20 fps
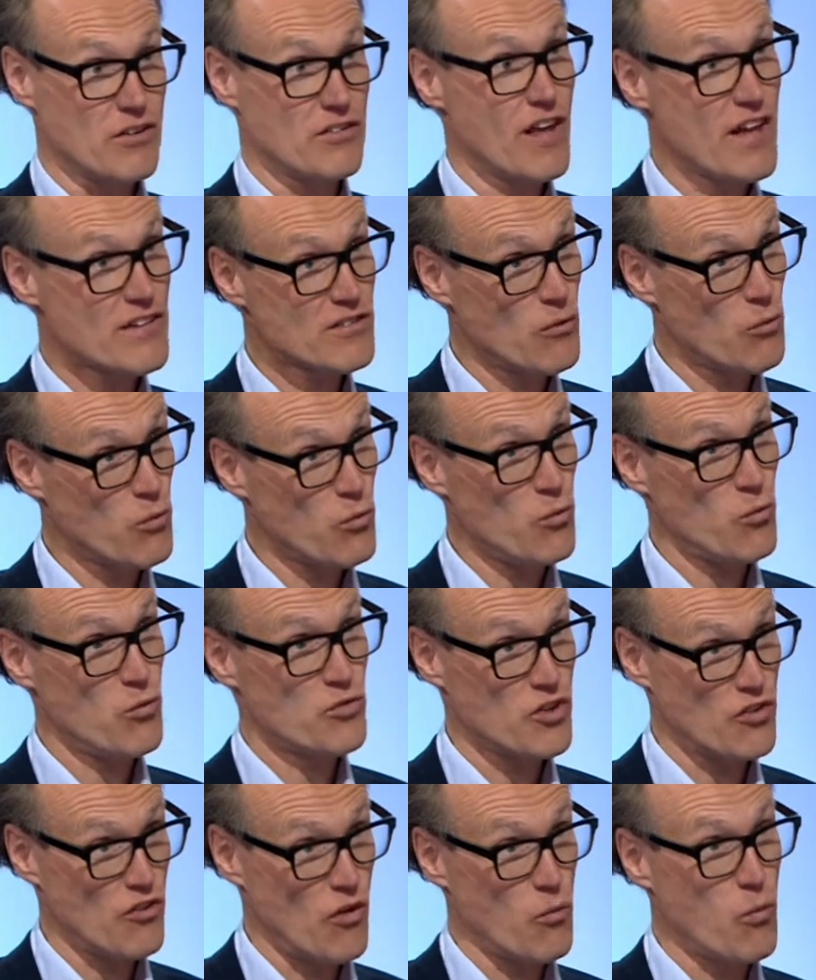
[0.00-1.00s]
So that's a
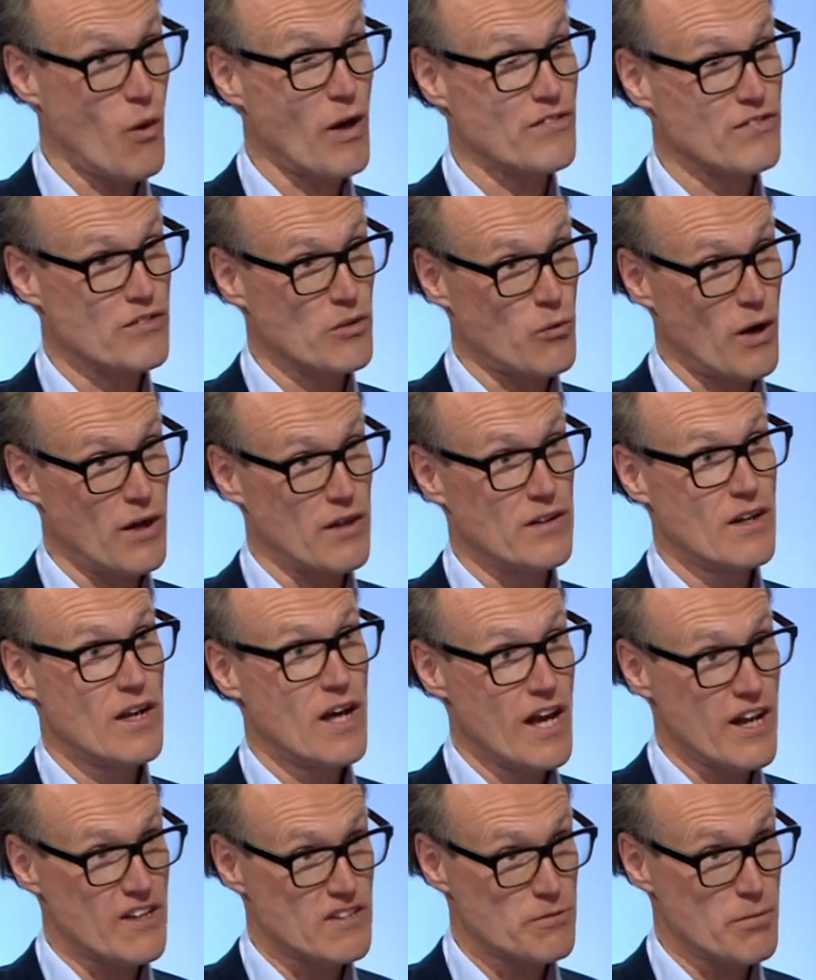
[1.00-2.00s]
sort of a one-to-one -one
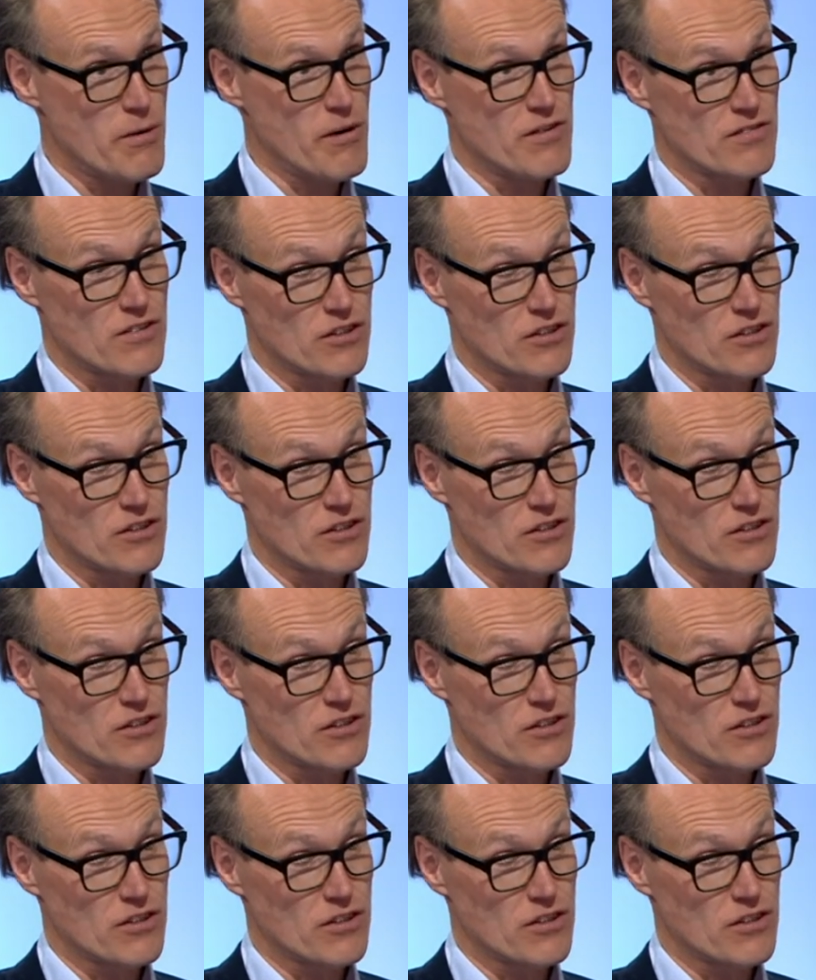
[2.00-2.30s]
experience.